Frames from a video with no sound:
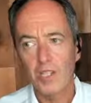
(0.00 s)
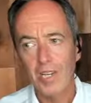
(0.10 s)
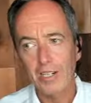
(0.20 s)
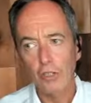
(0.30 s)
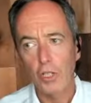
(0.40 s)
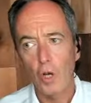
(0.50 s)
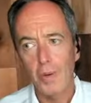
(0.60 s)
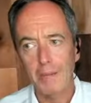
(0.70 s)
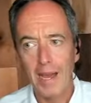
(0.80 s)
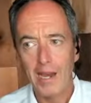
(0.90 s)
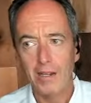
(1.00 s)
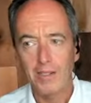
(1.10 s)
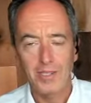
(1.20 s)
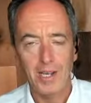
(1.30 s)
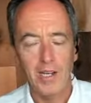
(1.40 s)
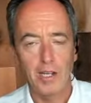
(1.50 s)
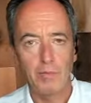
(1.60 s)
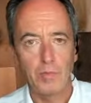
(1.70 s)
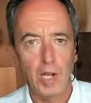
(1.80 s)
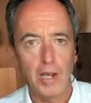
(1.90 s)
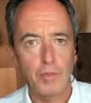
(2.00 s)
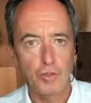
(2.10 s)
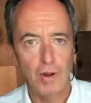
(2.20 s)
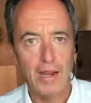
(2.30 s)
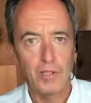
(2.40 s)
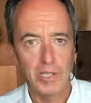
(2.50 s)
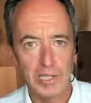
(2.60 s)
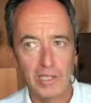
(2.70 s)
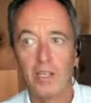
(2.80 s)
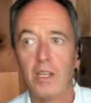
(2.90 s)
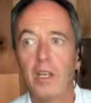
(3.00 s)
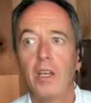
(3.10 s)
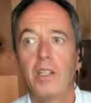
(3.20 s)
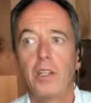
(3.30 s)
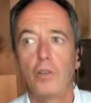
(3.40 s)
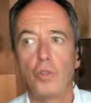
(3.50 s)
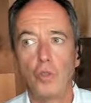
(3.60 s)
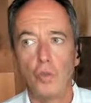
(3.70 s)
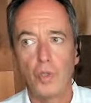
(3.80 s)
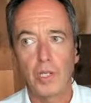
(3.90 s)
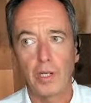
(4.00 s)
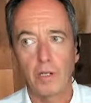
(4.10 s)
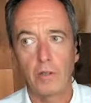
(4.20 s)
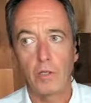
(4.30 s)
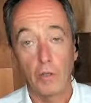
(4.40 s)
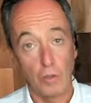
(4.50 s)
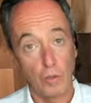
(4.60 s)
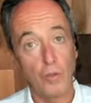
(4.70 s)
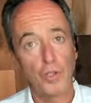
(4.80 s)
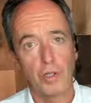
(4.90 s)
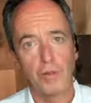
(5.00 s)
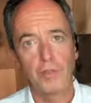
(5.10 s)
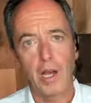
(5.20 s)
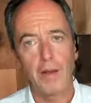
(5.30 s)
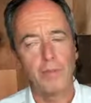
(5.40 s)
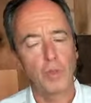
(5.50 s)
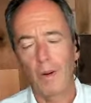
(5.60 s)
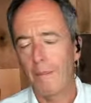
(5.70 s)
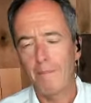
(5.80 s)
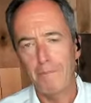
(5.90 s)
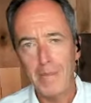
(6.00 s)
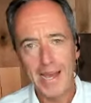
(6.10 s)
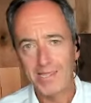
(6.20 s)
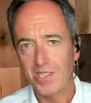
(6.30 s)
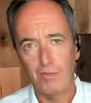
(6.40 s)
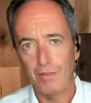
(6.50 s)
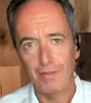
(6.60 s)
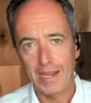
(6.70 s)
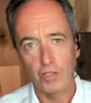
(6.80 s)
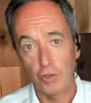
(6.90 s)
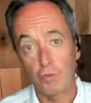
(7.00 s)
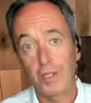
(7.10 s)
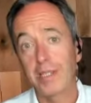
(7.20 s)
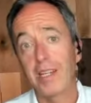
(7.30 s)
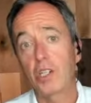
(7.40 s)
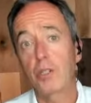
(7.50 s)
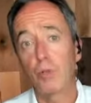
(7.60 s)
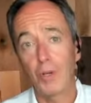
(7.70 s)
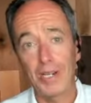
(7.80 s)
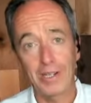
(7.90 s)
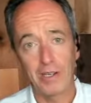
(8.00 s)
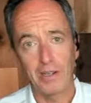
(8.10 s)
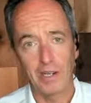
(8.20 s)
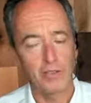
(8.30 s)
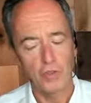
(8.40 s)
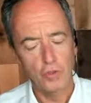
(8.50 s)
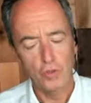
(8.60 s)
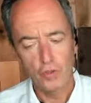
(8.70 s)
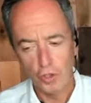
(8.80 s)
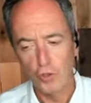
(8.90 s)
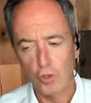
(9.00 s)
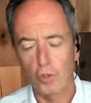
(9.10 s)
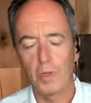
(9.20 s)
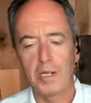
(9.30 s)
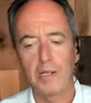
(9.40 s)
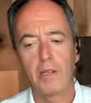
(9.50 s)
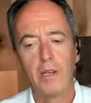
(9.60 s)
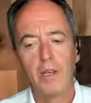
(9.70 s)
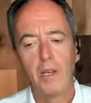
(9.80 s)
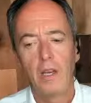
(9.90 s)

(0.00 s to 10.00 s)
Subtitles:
is actually going back in time traveling, using the illusion of time to our massive advantage, really exploiting it in such a good way,